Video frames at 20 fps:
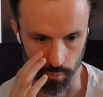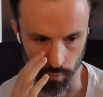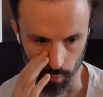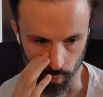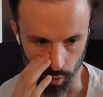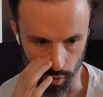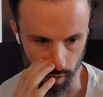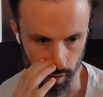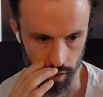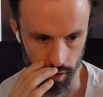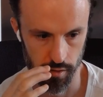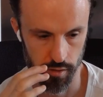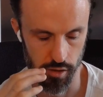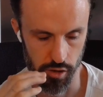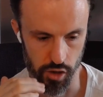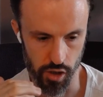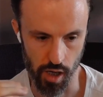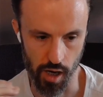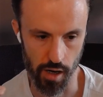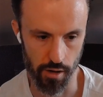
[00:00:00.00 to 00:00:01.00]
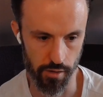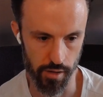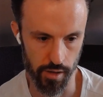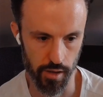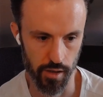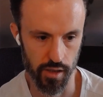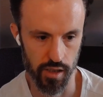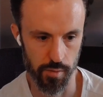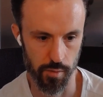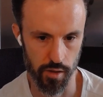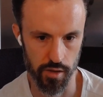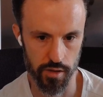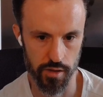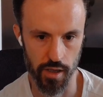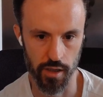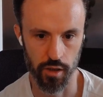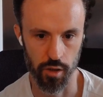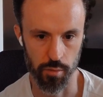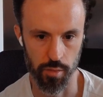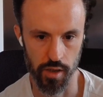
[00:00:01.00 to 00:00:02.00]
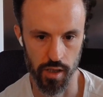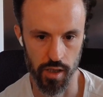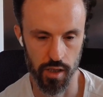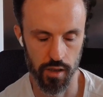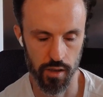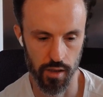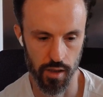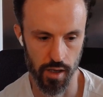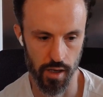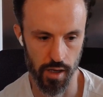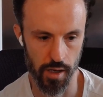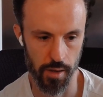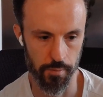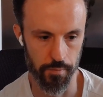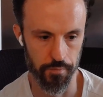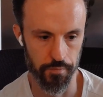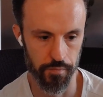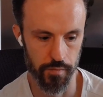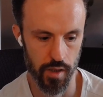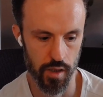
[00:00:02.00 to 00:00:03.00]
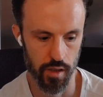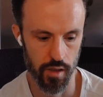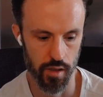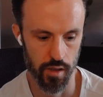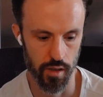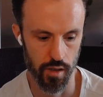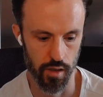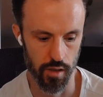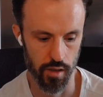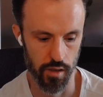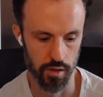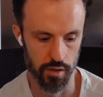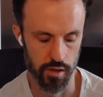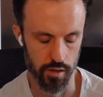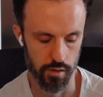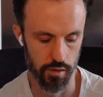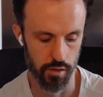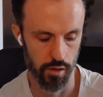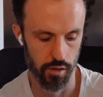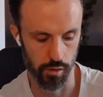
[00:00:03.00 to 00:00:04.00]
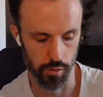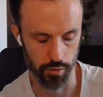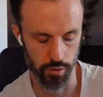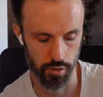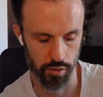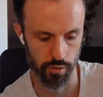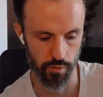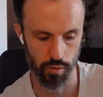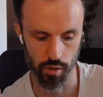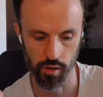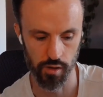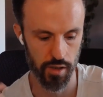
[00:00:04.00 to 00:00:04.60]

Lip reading: What a jarring experience that could be to lose your role,